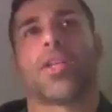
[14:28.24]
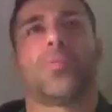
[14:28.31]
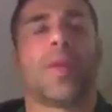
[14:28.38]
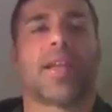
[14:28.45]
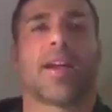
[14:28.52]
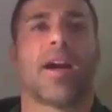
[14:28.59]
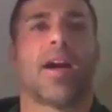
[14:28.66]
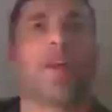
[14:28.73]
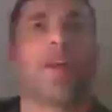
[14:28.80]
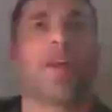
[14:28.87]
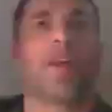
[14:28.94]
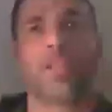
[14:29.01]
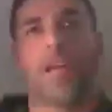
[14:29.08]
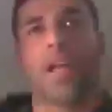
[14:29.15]

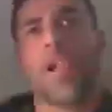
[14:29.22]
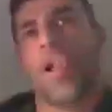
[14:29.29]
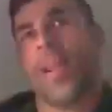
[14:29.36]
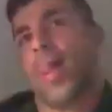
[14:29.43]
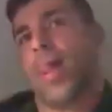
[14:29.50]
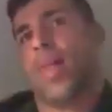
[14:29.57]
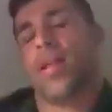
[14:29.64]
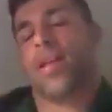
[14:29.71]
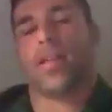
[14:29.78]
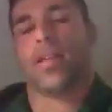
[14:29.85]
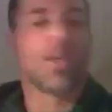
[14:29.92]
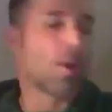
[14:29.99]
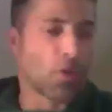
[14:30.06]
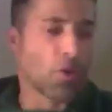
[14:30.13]
because
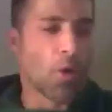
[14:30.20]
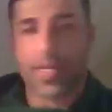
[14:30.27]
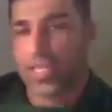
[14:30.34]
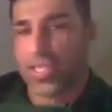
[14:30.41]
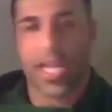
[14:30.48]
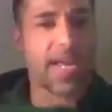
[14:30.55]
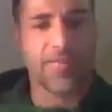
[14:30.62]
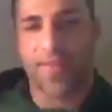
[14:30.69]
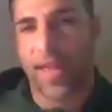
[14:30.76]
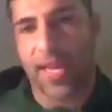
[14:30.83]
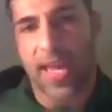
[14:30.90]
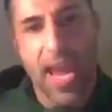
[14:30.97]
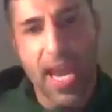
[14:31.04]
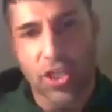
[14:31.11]
nobody's taking
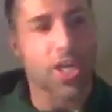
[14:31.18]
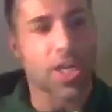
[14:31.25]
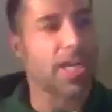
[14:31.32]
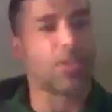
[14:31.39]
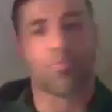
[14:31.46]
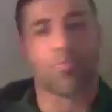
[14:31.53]
vacation. The